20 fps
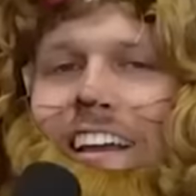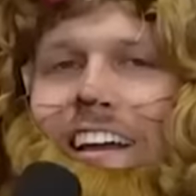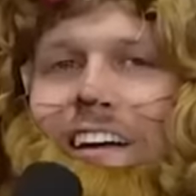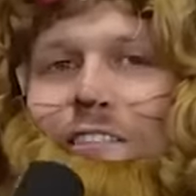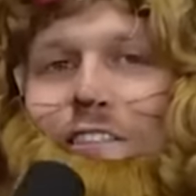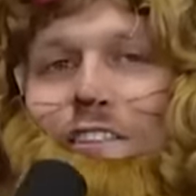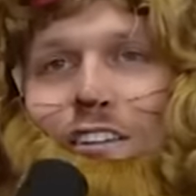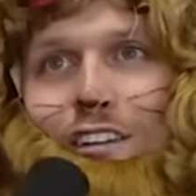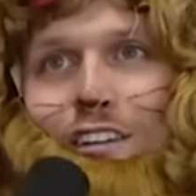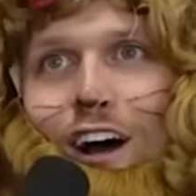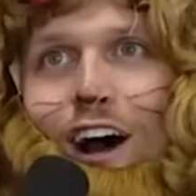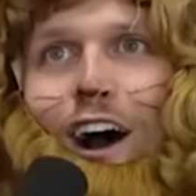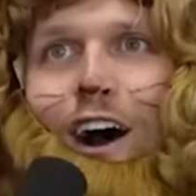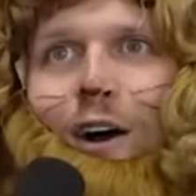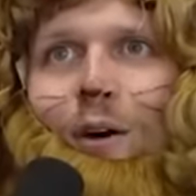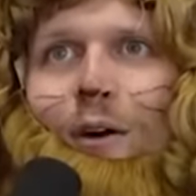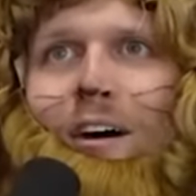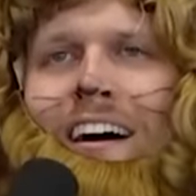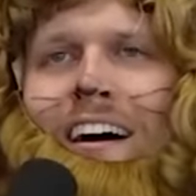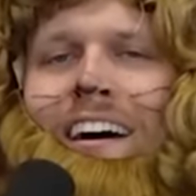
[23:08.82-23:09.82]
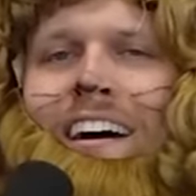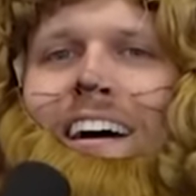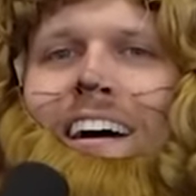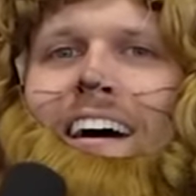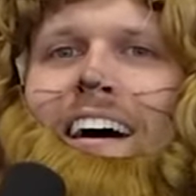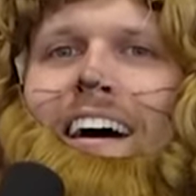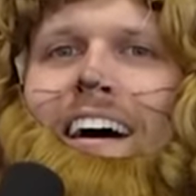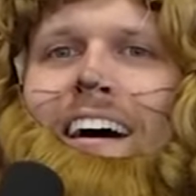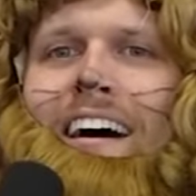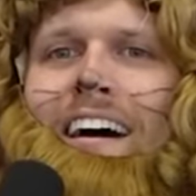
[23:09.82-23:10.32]
So.
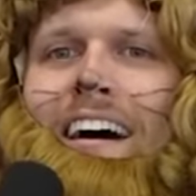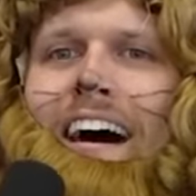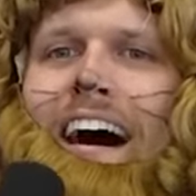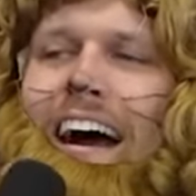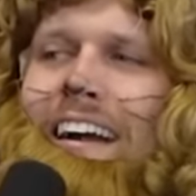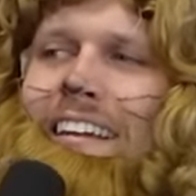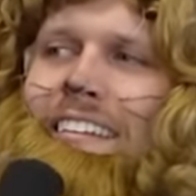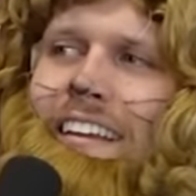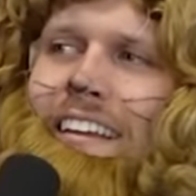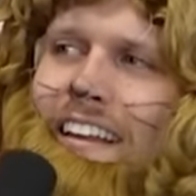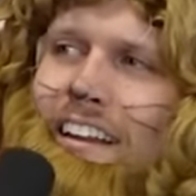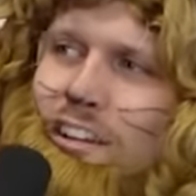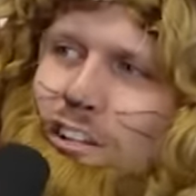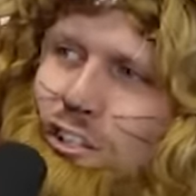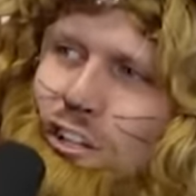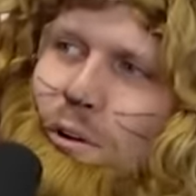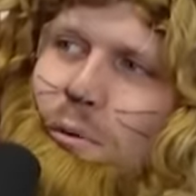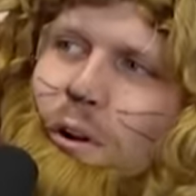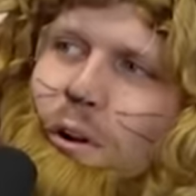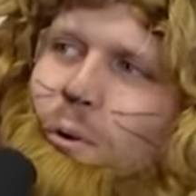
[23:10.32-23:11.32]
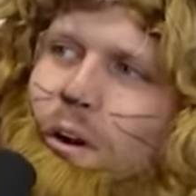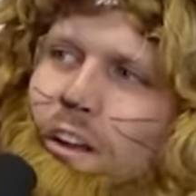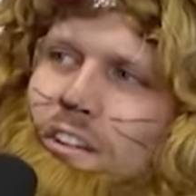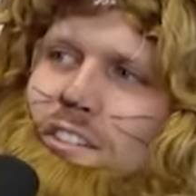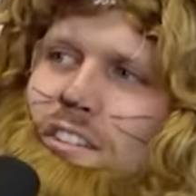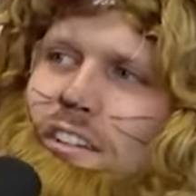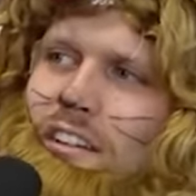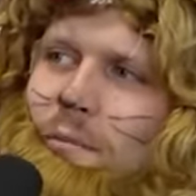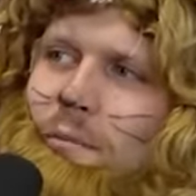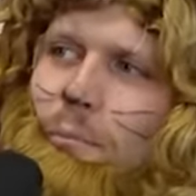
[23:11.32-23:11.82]
I did as she
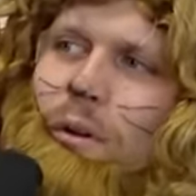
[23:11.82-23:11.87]
requested,